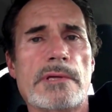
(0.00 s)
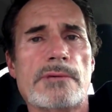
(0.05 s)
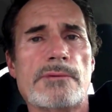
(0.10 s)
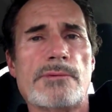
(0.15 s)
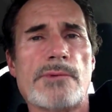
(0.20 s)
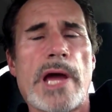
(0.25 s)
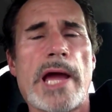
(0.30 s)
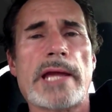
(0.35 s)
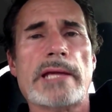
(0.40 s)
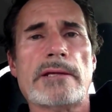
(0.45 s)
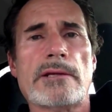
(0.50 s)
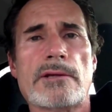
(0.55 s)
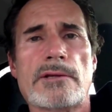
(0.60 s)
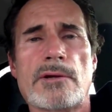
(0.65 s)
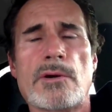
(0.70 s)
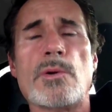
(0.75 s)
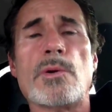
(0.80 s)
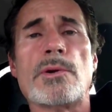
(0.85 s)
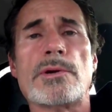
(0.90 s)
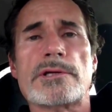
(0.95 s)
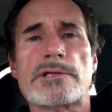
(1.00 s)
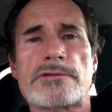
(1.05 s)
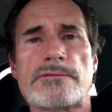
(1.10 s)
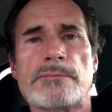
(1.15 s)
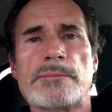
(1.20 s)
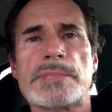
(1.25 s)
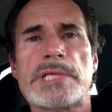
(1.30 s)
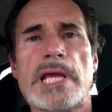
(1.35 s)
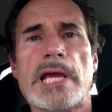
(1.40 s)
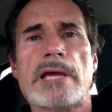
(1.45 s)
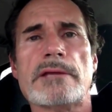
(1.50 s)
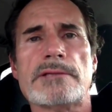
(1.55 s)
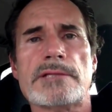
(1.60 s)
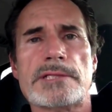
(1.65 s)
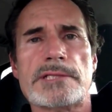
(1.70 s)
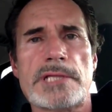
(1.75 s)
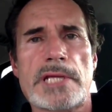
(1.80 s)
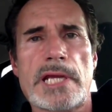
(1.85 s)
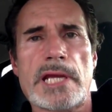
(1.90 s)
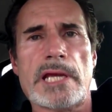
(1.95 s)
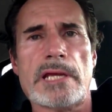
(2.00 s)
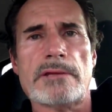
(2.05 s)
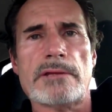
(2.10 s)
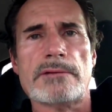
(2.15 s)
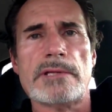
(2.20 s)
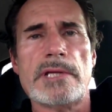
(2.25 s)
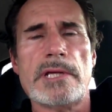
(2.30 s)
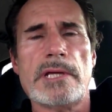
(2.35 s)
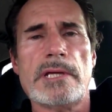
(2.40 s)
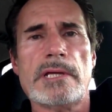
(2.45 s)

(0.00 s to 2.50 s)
ride on a horse from town to town